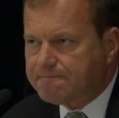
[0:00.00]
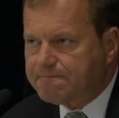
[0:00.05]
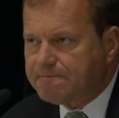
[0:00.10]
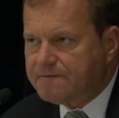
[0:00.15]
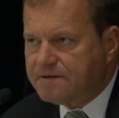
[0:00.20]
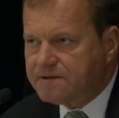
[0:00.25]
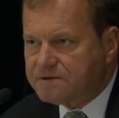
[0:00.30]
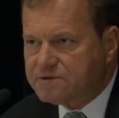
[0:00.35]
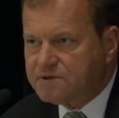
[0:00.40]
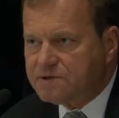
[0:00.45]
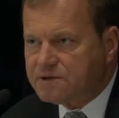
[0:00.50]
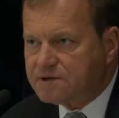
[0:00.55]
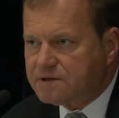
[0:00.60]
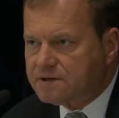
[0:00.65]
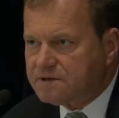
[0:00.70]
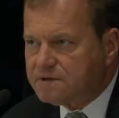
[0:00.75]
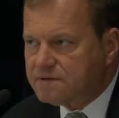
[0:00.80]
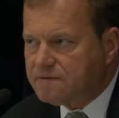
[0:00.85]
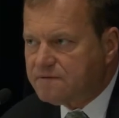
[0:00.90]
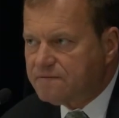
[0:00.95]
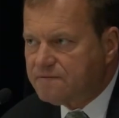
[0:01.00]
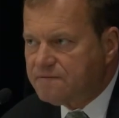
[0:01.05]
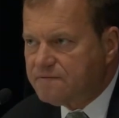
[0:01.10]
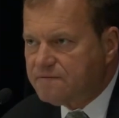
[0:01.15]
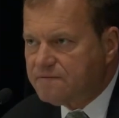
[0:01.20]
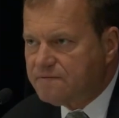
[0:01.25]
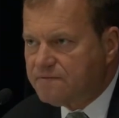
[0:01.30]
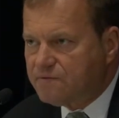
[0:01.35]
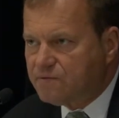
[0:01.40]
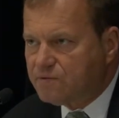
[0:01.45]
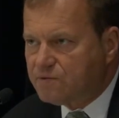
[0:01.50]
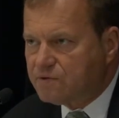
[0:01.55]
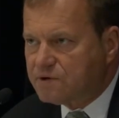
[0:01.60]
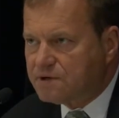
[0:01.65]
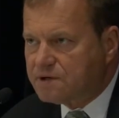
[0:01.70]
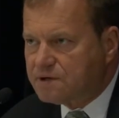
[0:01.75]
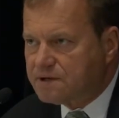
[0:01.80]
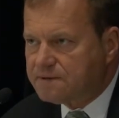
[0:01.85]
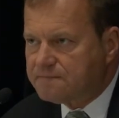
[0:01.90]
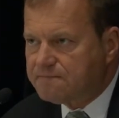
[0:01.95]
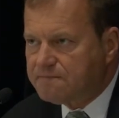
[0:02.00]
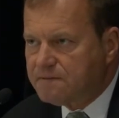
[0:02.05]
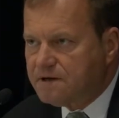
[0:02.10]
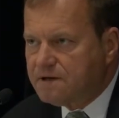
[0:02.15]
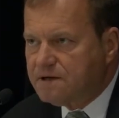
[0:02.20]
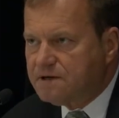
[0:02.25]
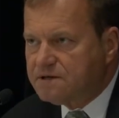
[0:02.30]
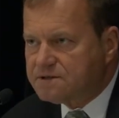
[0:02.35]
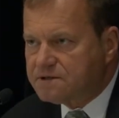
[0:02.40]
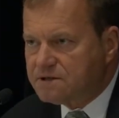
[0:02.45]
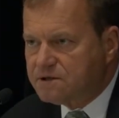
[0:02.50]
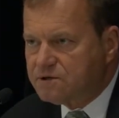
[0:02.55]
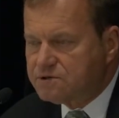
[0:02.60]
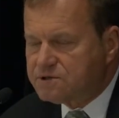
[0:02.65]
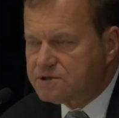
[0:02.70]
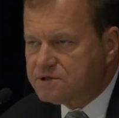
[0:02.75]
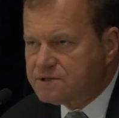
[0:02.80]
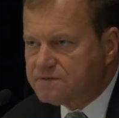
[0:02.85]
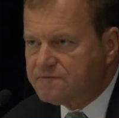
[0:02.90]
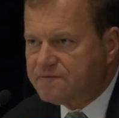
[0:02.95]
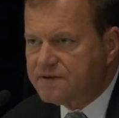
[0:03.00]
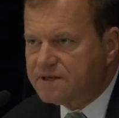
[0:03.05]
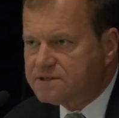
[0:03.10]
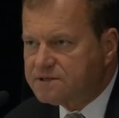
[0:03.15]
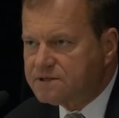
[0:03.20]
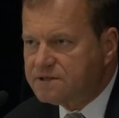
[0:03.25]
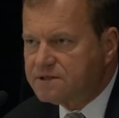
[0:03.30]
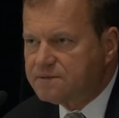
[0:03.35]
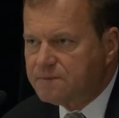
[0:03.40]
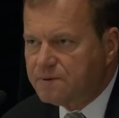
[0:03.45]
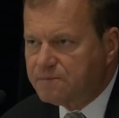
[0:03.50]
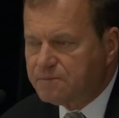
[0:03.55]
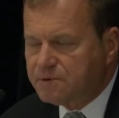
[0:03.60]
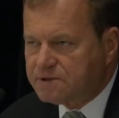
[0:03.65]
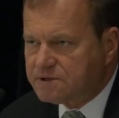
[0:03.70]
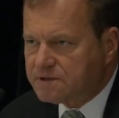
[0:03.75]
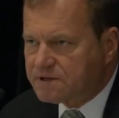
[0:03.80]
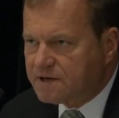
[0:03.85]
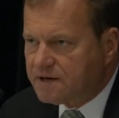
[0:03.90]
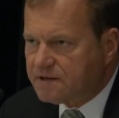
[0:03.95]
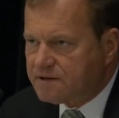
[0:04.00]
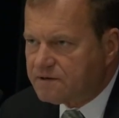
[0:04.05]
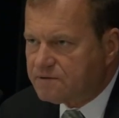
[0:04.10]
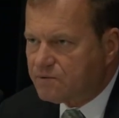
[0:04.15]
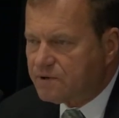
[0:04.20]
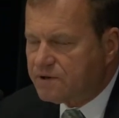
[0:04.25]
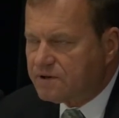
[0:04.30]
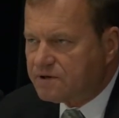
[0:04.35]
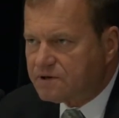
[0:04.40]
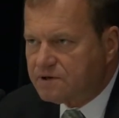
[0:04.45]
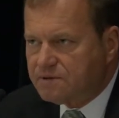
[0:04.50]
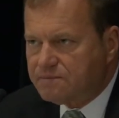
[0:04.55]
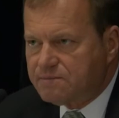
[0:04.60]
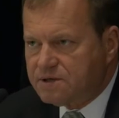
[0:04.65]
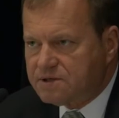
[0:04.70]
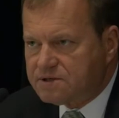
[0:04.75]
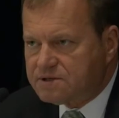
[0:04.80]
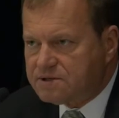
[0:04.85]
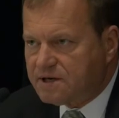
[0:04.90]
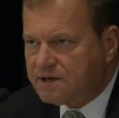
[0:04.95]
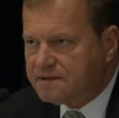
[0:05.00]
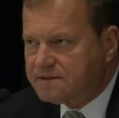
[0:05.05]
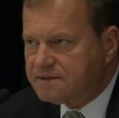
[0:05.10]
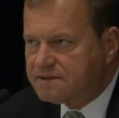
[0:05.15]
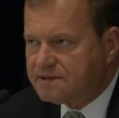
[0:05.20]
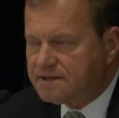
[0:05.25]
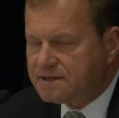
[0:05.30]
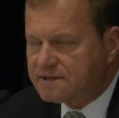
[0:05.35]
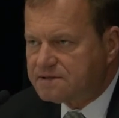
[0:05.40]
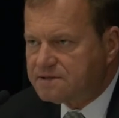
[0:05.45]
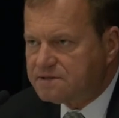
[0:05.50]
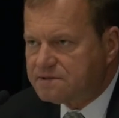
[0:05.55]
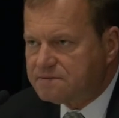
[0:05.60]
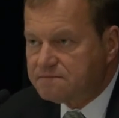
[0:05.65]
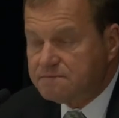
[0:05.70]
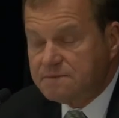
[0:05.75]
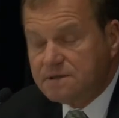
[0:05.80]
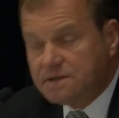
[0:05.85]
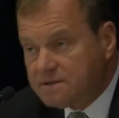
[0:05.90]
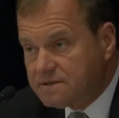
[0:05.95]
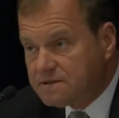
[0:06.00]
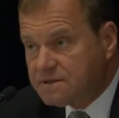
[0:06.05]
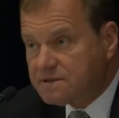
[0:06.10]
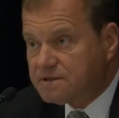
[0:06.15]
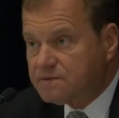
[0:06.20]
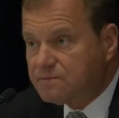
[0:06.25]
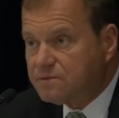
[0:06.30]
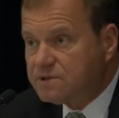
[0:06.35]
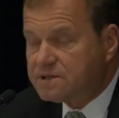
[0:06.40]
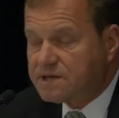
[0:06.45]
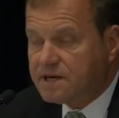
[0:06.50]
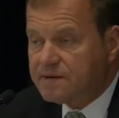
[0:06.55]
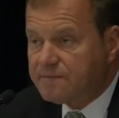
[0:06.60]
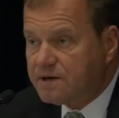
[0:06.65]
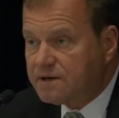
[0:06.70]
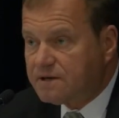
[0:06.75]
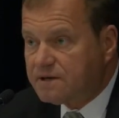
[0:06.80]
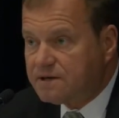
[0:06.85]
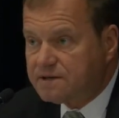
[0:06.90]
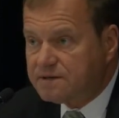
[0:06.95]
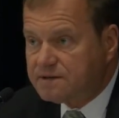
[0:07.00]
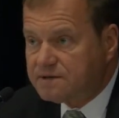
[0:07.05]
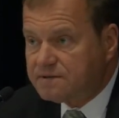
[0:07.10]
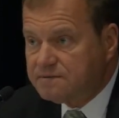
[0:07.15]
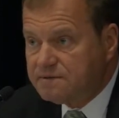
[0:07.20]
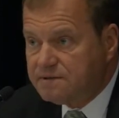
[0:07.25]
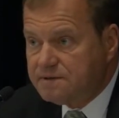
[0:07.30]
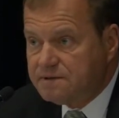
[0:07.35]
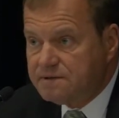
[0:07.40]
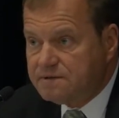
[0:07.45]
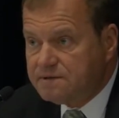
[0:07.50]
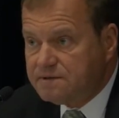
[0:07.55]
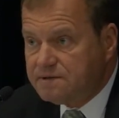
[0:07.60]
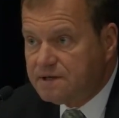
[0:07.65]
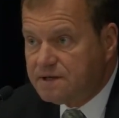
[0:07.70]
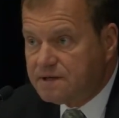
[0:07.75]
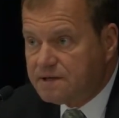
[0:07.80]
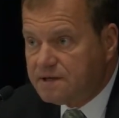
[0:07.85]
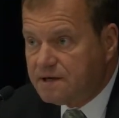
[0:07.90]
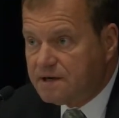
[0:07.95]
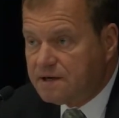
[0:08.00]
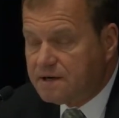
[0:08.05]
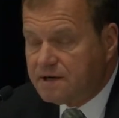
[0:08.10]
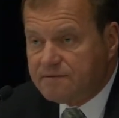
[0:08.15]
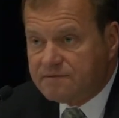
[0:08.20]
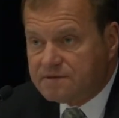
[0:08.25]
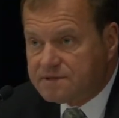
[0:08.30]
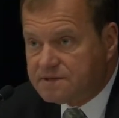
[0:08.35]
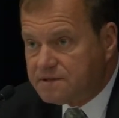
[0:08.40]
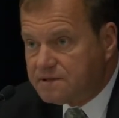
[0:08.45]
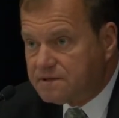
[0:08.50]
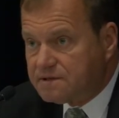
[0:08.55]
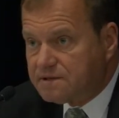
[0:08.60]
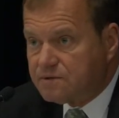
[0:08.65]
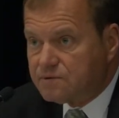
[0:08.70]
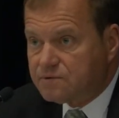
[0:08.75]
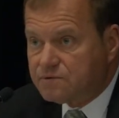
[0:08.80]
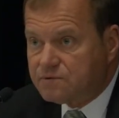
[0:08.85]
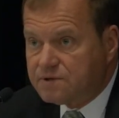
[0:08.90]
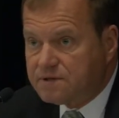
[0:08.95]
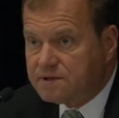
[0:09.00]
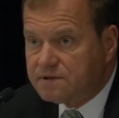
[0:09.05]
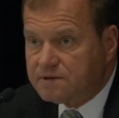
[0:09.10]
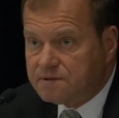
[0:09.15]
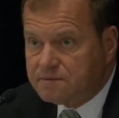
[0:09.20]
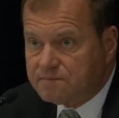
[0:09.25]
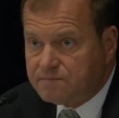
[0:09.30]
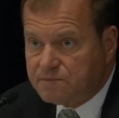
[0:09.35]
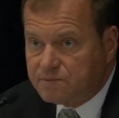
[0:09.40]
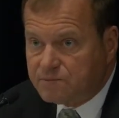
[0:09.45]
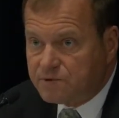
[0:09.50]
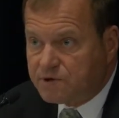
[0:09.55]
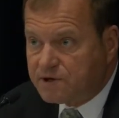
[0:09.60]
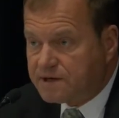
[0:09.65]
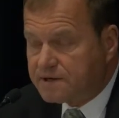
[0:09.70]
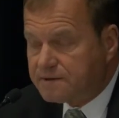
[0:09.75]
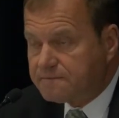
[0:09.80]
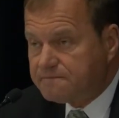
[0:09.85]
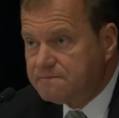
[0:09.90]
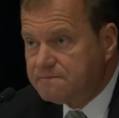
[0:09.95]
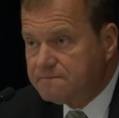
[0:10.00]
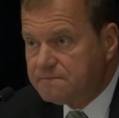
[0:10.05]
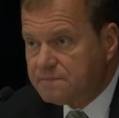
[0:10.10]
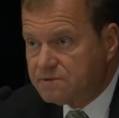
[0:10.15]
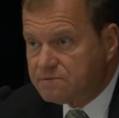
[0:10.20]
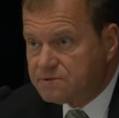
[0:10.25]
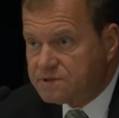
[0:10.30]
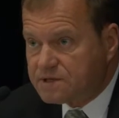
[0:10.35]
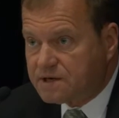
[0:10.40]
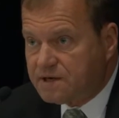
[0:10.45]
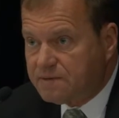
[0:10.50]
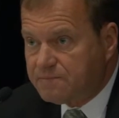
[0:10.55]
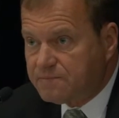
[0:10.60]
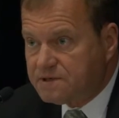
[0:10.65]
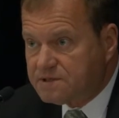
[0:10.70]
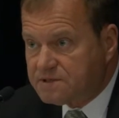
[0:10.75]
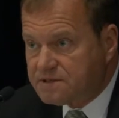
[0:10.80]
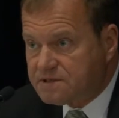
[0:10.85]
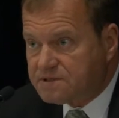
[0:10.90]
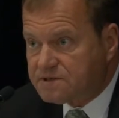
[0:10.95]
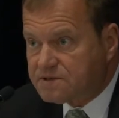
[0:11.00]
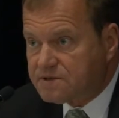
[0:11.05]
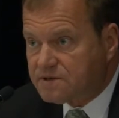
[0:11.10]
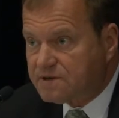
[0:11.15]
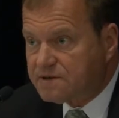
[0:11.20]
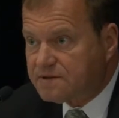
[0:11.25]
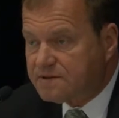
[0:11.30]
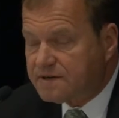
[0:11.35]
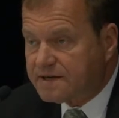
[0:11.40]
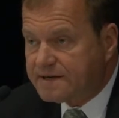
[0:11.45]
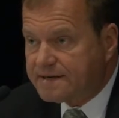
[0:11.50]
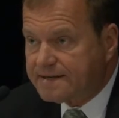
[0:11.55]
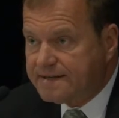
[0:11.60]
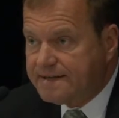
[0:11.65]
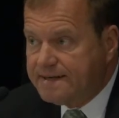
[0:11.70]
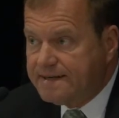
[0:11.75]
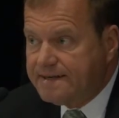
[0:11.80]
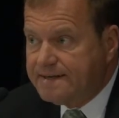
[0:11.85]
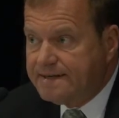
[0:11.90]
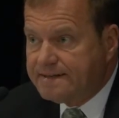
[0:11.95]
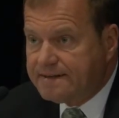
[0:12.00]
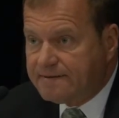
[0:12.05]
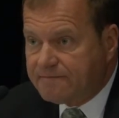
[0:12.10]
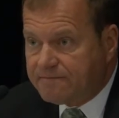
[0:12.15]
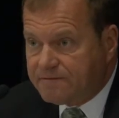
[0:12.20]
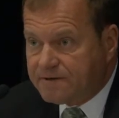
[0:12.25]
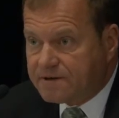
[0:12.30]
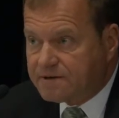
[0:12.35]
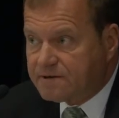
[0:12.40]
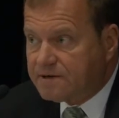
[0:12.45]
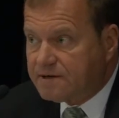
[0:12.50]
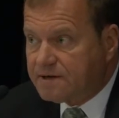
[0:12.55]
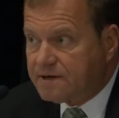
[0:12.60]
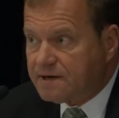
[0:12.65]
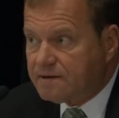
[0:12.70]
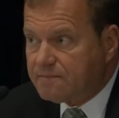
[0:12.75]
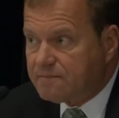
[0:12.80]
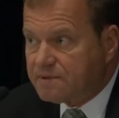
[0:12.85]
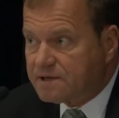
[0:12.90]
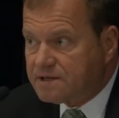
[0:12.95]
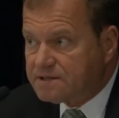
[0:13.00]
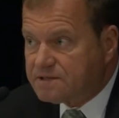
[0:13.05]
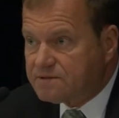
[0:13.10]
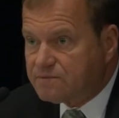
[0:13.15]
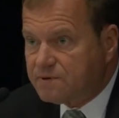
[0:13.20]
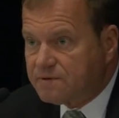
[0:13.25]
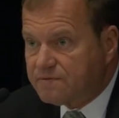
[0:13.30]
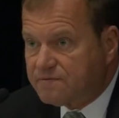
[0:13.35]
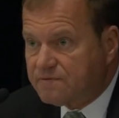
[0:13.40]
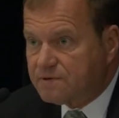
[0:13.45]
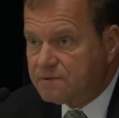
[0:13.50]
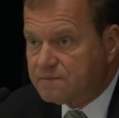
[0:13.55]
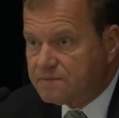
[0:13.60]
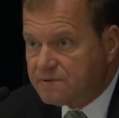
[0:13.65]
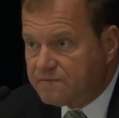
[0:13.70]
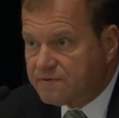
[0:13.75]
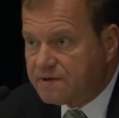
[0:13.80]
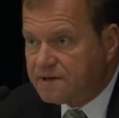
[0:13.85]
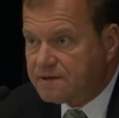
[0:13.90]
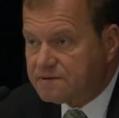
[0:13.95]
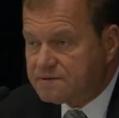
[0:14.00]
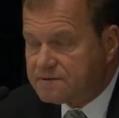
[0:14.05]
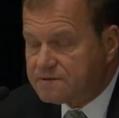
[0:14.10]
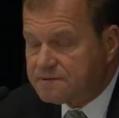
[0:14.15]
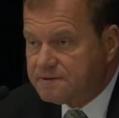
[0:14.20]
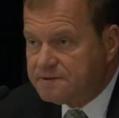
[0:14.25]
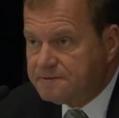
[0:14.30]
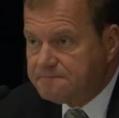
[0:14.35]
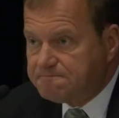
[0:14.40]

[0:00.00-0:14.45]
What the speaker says: it took for solutions eventually to be put together where there could be a shot detection system, which came out later, obviously in 2003, the Boomerang. But it was the companies that started that figured it out because they were informed inventors.